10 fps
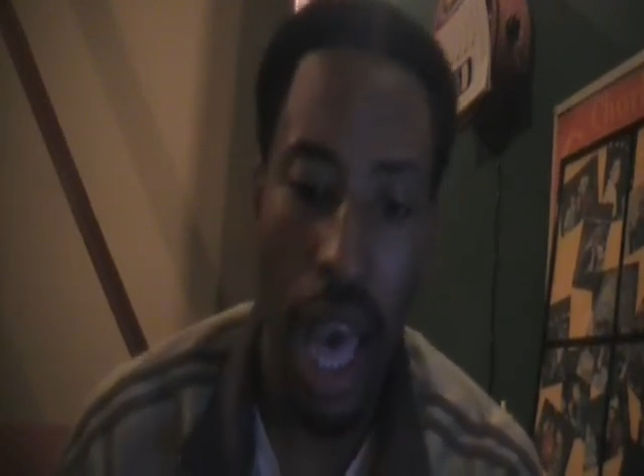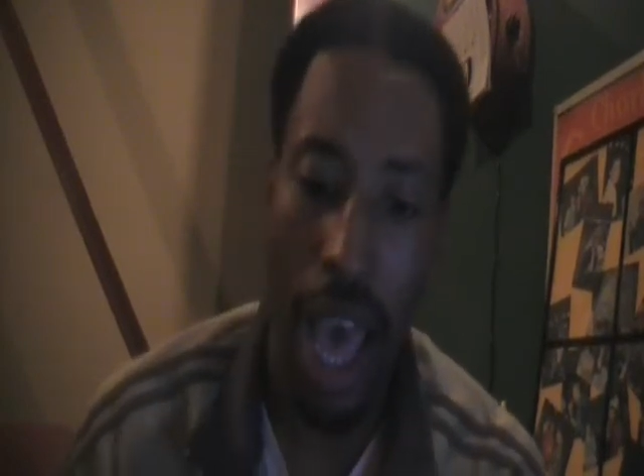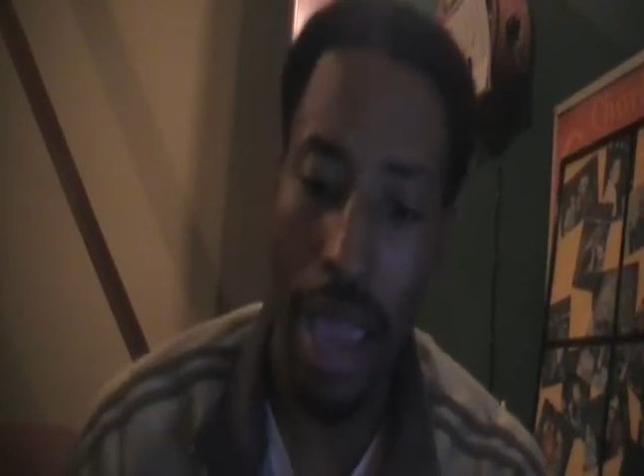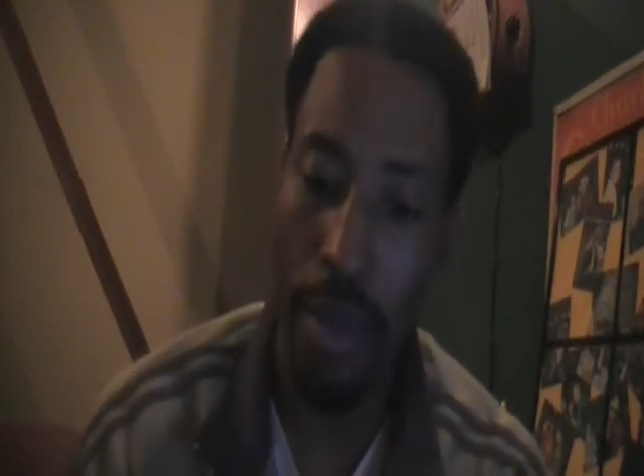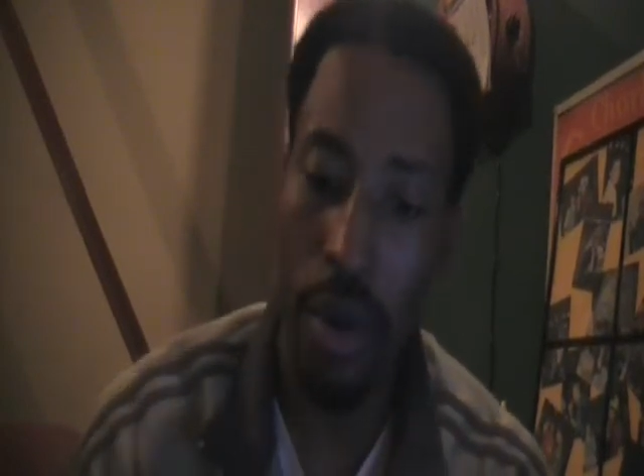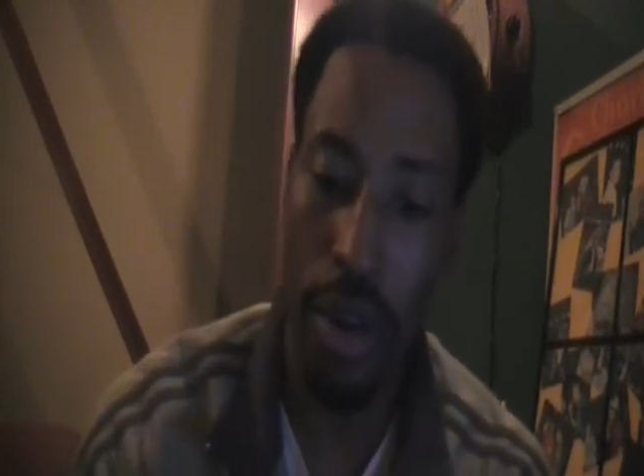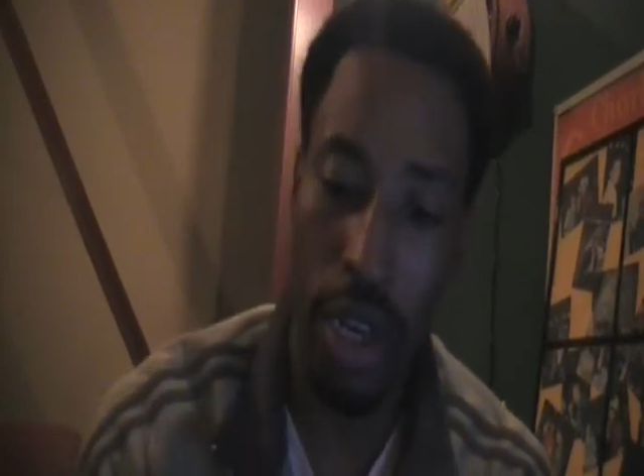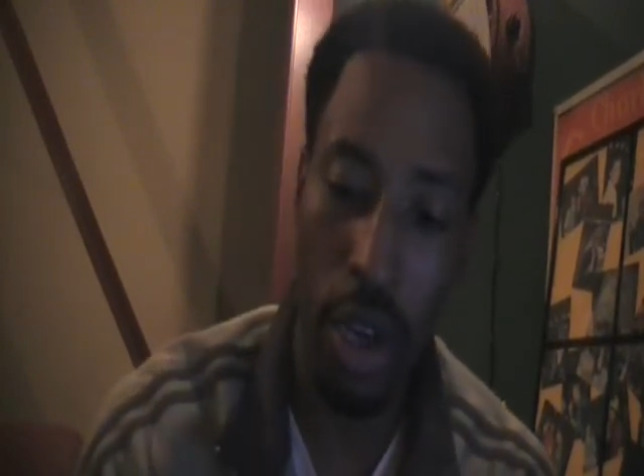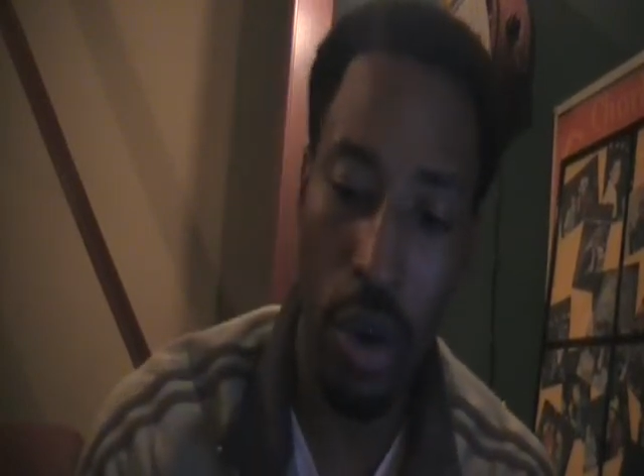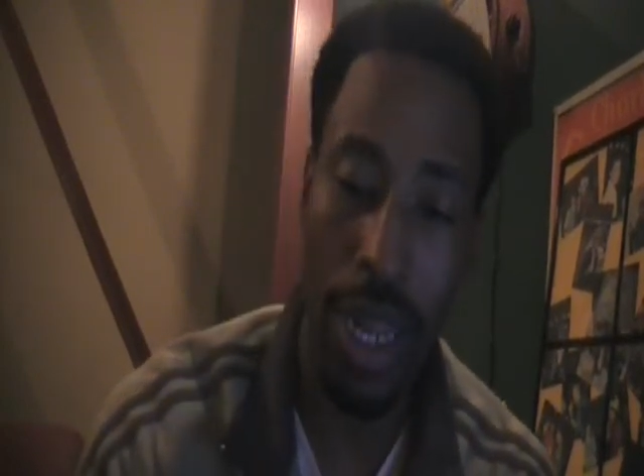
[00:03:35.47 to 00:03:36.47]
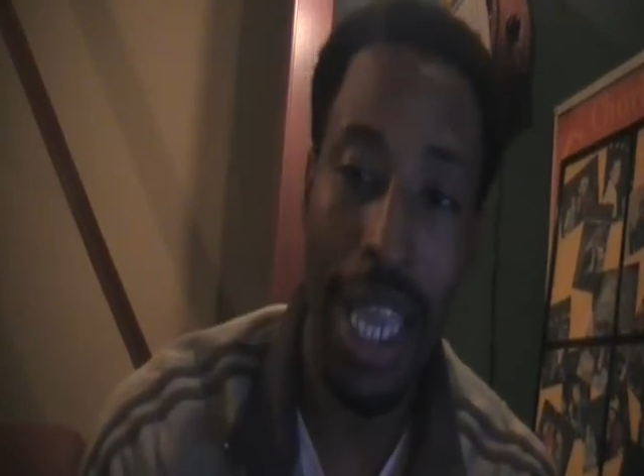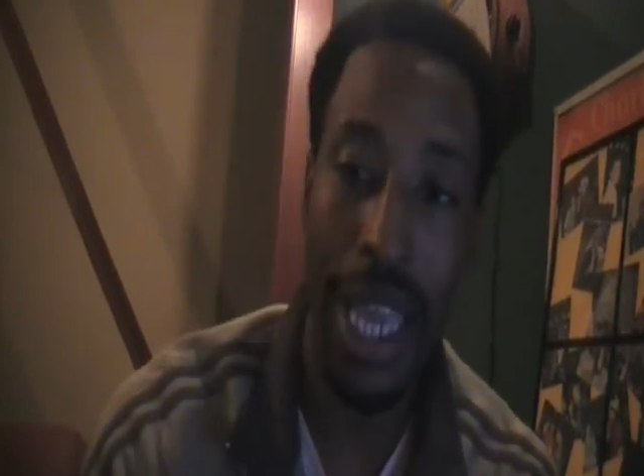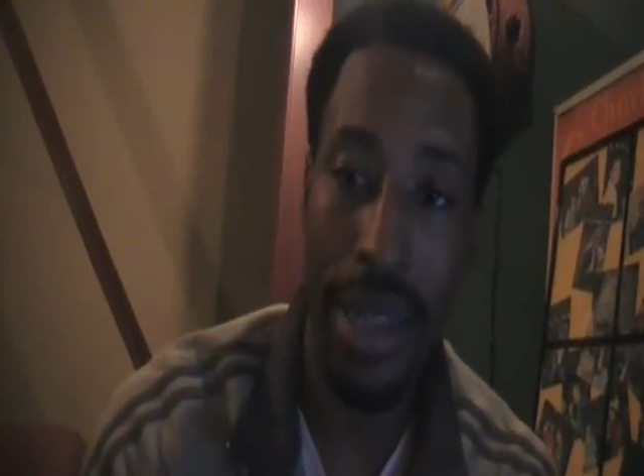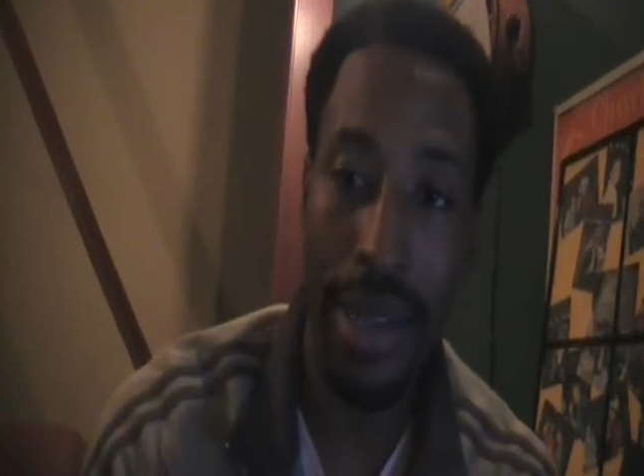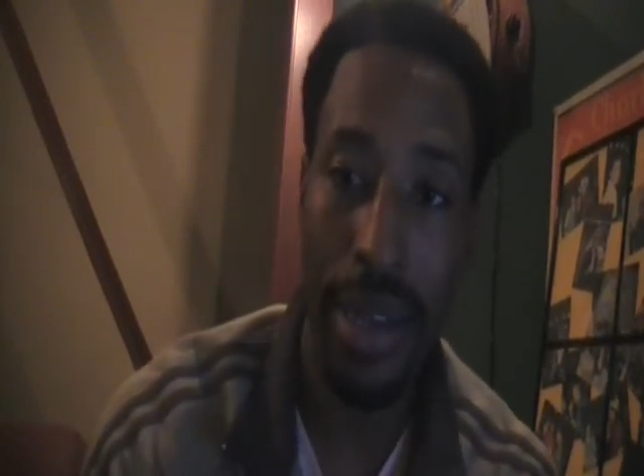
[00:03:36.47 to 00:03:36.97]
I am going to go and
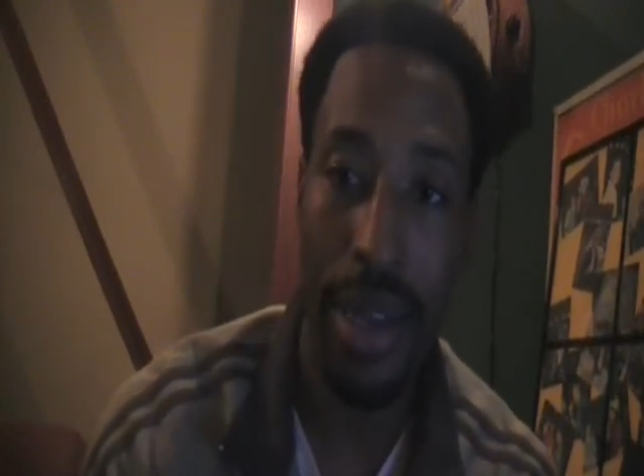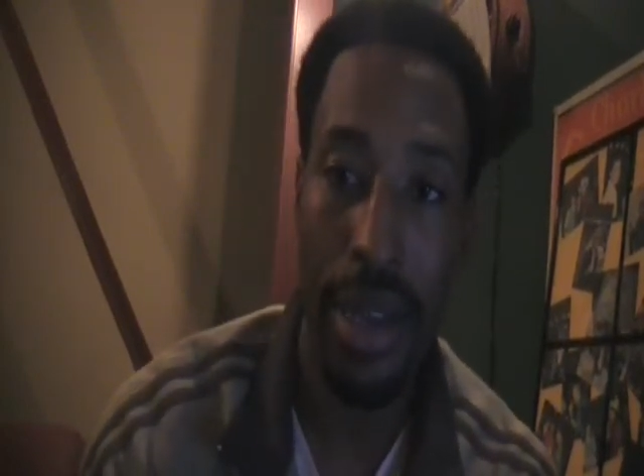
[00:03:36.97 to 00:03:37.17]
eat